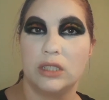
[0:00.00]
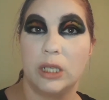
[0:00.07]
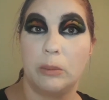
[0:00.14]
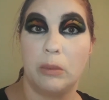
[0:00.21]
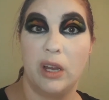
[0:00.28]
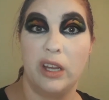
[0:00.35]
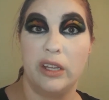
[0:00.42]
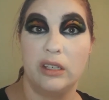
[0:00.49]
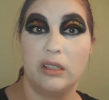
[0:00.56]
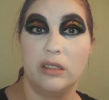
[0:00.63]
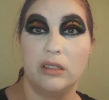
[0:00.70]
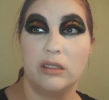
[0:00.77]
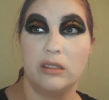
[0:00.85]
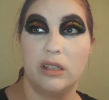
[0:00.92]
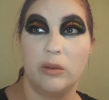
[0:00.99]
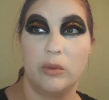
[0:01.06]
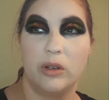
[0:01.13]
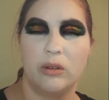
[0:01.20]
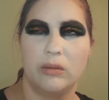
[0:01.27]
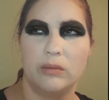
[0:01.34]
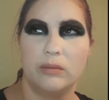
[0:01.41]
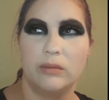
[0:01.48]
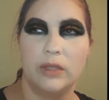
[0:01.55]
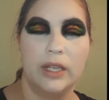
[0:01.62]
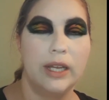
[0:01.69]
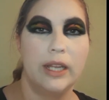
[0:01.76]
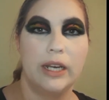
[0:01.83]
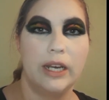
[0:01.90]
It might. I wouldn't know.
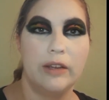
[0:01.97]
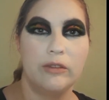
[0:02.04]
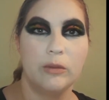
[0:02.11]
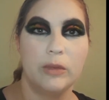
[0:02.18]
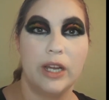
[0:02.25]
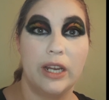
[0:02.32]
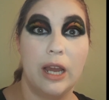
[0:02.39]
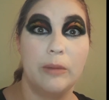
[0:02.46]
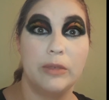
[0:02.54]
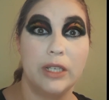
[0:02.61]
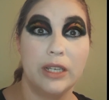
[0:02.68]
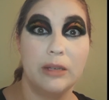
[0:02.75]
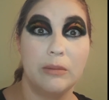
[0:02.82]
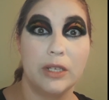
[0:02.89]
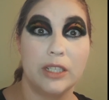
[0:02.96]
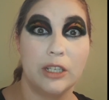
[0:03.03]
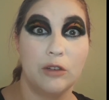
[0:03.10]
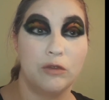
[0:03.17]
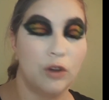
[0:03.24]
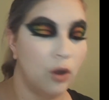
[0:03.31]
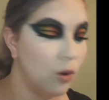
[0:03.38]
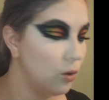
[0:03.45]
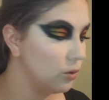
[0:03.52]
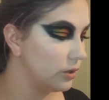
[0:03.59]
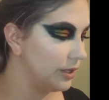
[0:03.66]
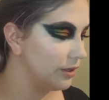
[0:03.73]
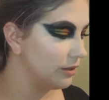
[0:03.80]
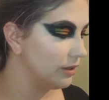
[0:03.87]
Never mind, I'm digging myself a hole
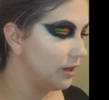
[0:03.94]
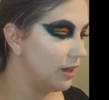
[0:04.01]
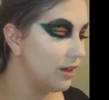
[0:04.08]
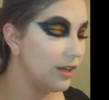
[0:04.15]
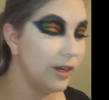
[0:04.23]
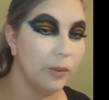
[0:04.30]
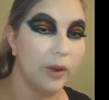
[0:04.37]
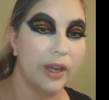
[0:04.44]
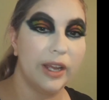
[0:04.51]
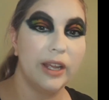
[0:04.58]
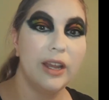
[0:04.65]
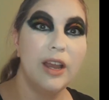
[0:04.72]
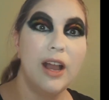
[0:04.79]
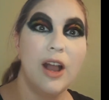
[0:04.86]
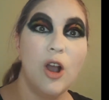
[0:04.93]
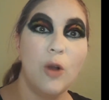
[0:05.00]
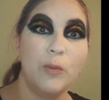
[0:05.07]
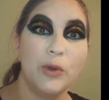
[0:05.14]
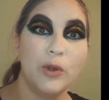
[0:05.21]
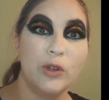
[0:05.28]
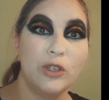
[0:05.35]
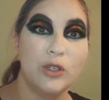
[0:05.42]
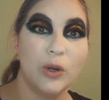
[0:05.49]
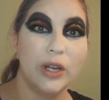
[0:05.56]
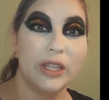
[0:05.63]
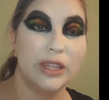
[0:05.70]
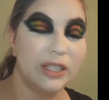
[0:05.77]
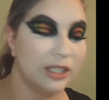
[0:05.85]
here. Anyway, hope you
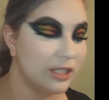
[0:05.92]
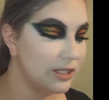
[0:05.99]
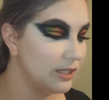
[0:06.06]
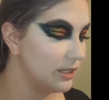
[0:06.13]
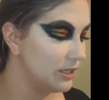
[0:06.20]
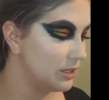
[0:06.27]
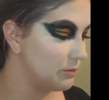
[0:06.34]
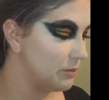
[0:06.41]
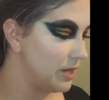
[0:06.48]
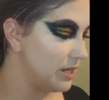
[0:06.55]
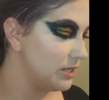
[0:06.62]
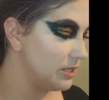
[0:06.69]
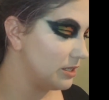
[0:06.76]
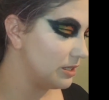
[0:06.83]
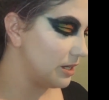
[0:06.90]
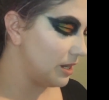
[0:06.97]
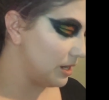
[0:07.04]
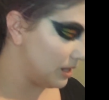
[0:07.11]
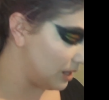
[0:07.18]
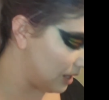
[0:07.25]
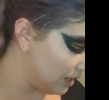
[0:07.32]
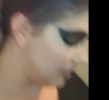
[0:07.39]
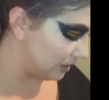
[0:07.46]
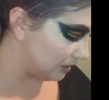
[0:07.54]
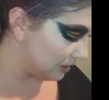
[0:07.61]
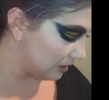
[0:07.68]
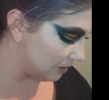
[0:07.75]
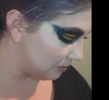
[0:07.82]
enjoyed this, this mess, and
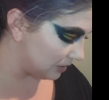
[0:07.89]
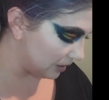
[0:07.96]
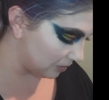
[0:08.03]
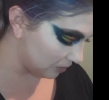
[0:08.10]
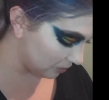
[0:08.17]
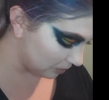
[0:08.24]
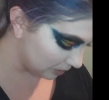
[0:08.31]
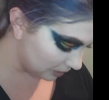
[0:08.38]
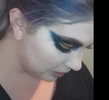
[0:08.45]
I am now